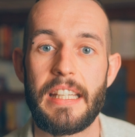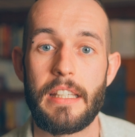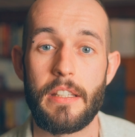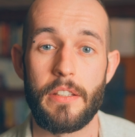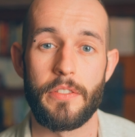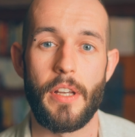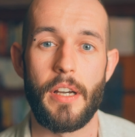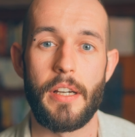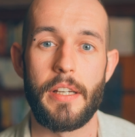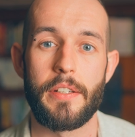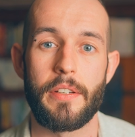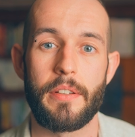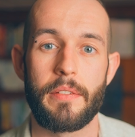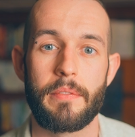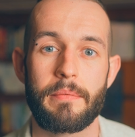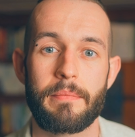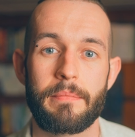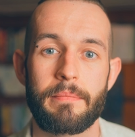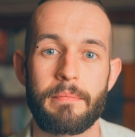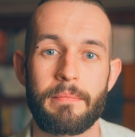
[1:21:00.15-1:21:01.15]
inside.
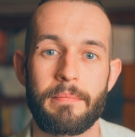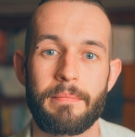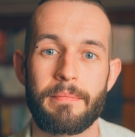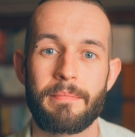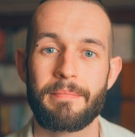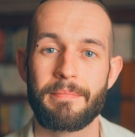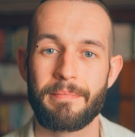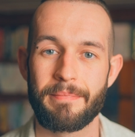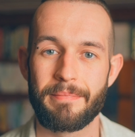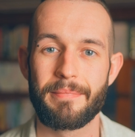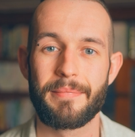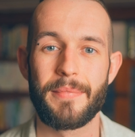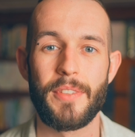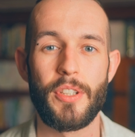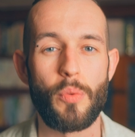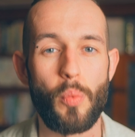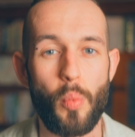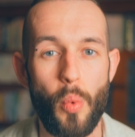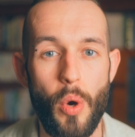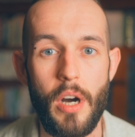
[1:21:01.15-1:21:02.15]

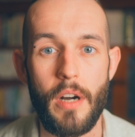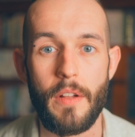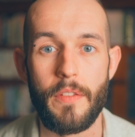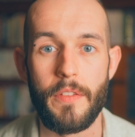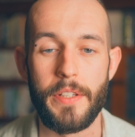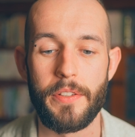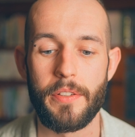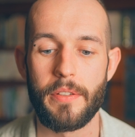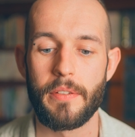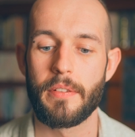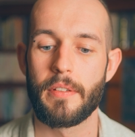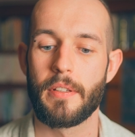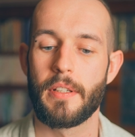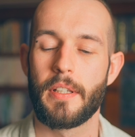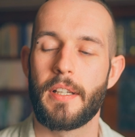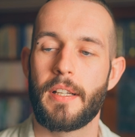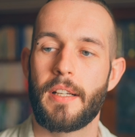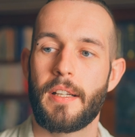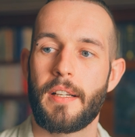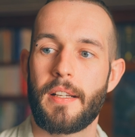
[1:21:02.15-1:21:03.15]
It's worth it.
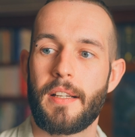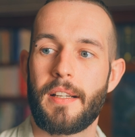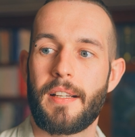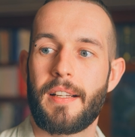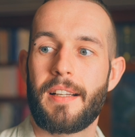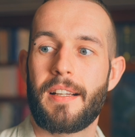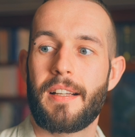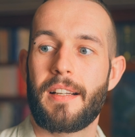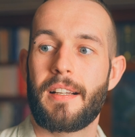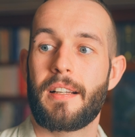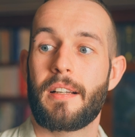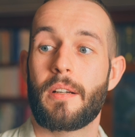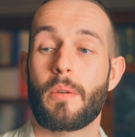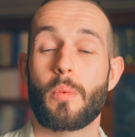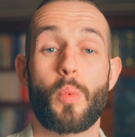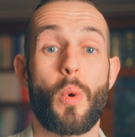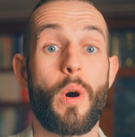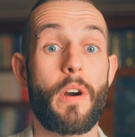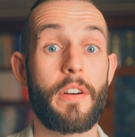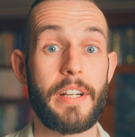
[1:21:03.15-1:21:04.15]

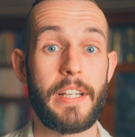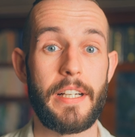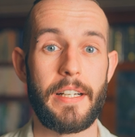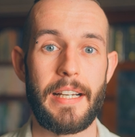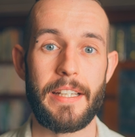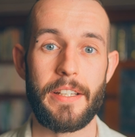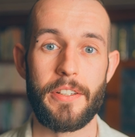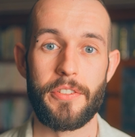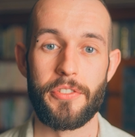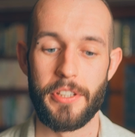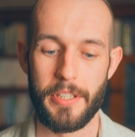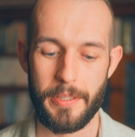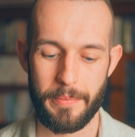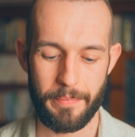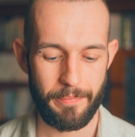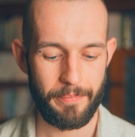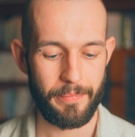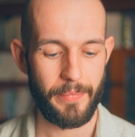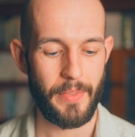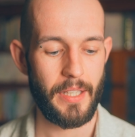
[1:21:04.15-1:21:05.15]
Warrior energy.
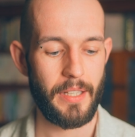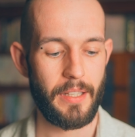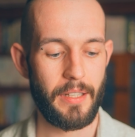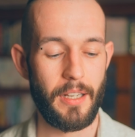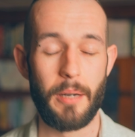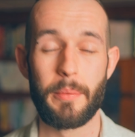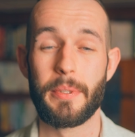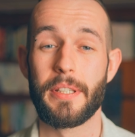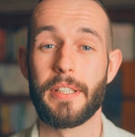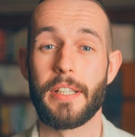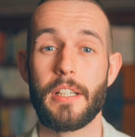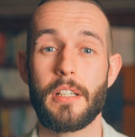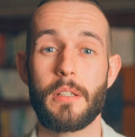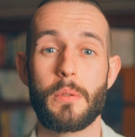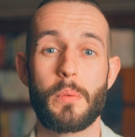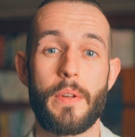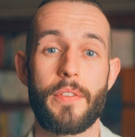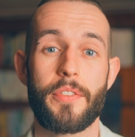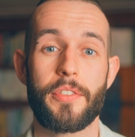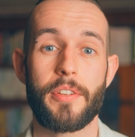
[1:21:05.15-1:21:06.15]
I'm going to go
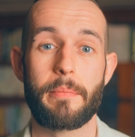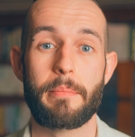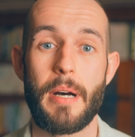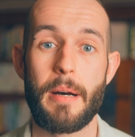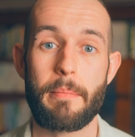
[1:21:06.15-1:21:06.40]
with some